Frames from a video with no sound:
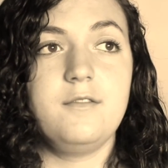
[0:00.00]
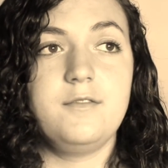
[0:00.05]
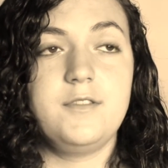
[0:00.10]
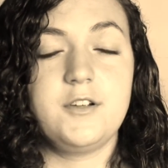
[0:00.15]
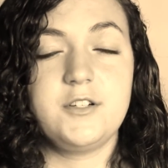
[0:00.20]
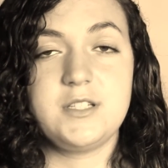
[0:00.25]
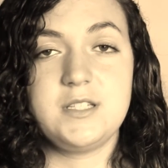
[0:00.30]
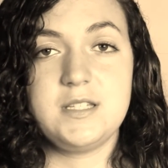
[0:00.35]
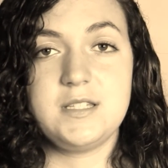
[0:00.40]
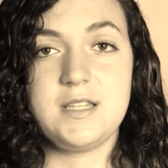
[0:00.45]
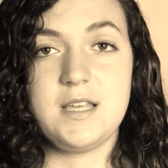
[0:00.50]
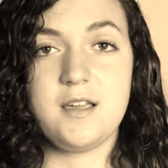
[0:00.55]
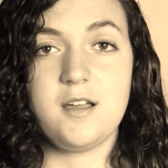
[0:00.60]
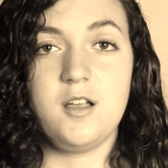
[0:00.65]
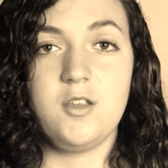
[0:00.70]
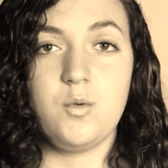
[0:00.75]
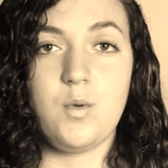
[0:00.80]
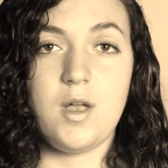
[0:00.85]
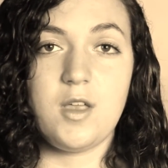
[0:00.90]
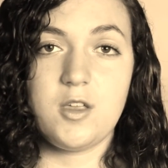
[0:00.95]
There's this thing
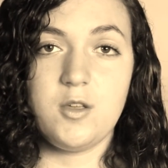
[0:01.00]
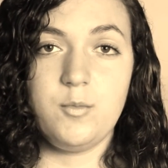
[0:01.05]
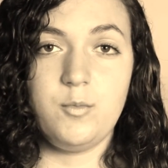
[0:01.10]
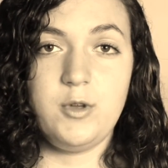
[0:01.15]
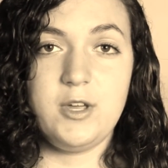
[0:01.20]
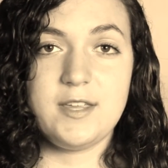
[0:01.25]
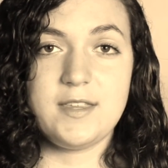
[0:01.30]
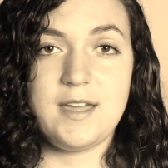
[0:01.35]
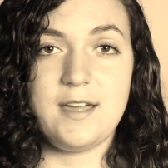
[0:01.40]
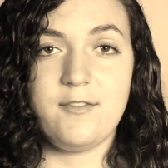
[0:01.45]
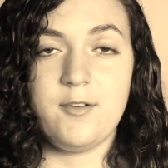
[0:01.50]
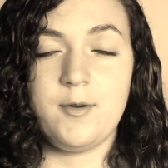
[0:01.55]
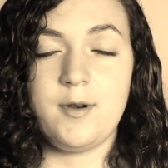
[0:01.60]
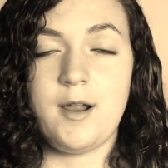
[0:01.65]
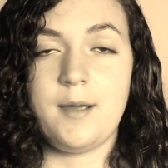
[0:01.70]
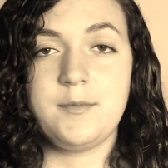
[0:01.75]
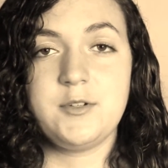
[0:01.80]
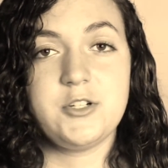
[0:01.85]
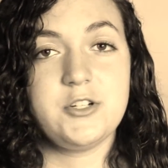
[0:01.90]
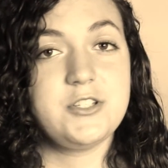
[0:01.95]
called Welcome Week that everyone
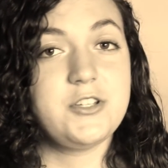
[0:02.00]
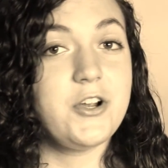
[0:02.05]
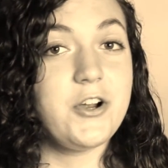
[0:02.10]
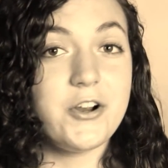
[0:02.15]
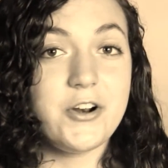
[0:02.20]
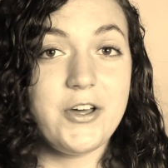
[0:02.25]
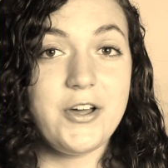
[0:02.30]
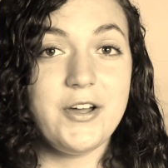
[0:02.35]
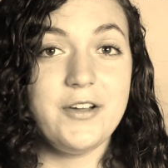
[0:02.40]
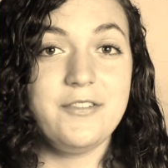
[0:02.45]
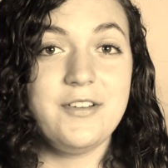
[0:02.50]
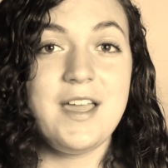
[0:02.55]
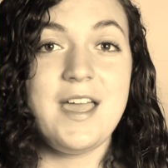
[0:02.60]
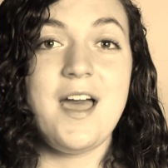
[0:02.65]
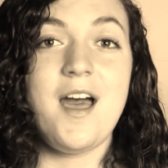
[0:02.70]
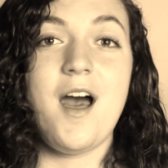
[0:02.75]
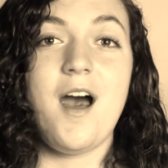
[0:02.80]
I'm sure has heard of.